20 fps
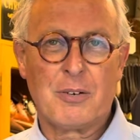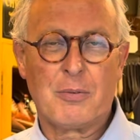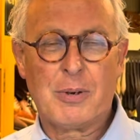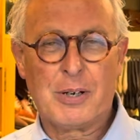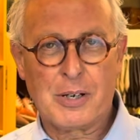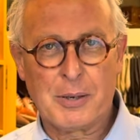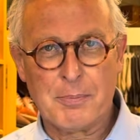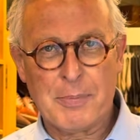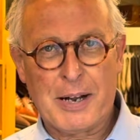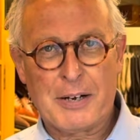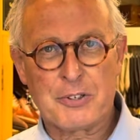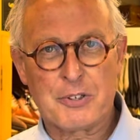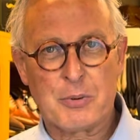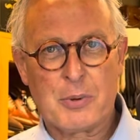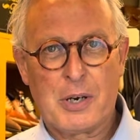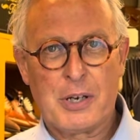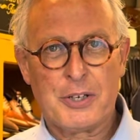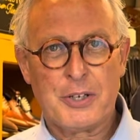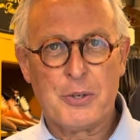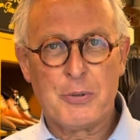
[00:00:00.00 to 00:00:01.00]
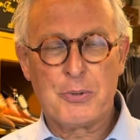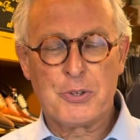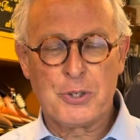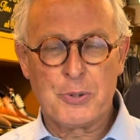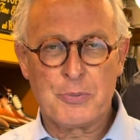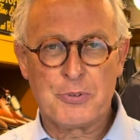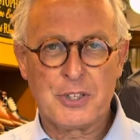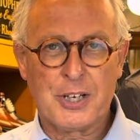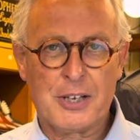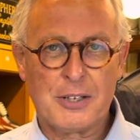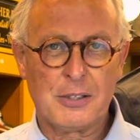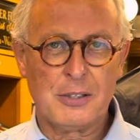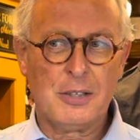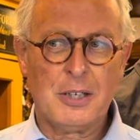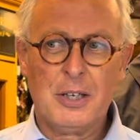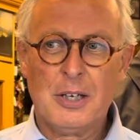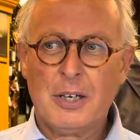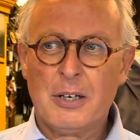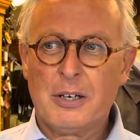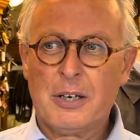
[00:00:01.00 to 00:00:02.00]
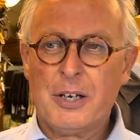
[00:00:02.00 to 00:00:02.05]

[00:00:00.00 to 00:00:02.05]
Welcome back to our YouTube channel. I'm